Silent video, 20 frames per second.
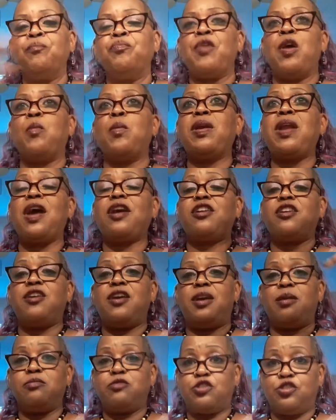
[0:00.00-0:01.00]
And when I
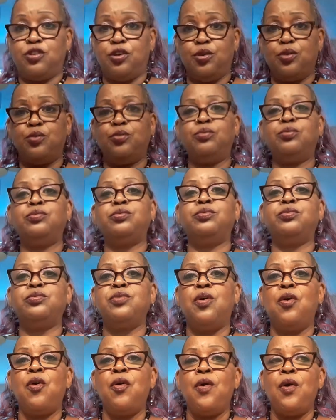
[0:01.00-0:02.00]
came to,
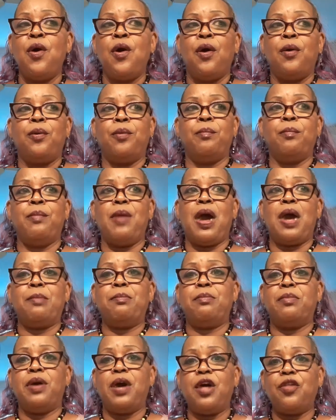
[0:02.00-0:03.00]
my
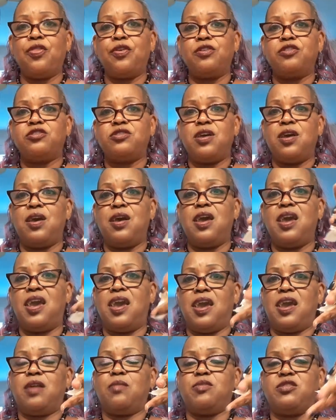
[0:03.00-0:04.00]
mother's
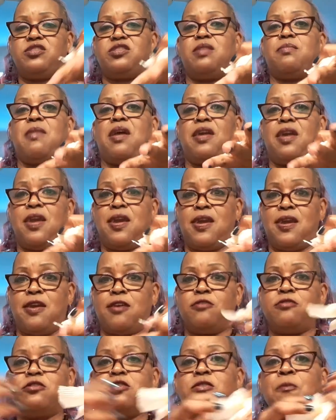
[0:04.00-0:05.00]
head was in my
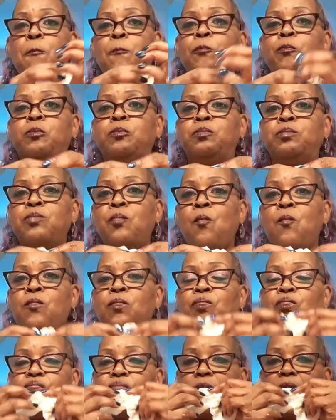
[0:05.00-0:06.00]
hands.
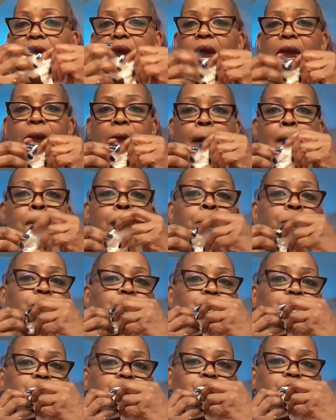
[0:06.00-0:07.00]
And
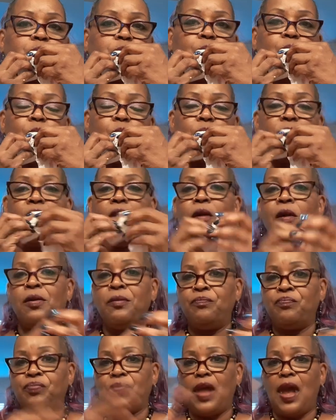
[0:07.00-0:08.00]

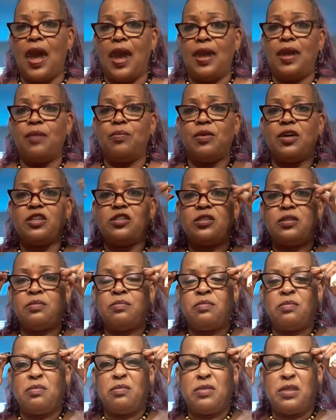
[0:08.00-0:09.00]
I was
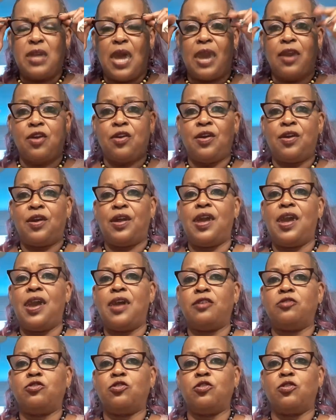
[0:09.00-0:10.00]
knocking her
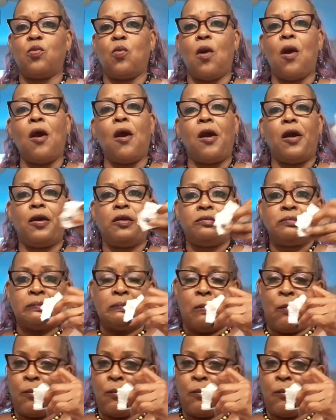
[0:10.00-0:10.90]
head into the wall.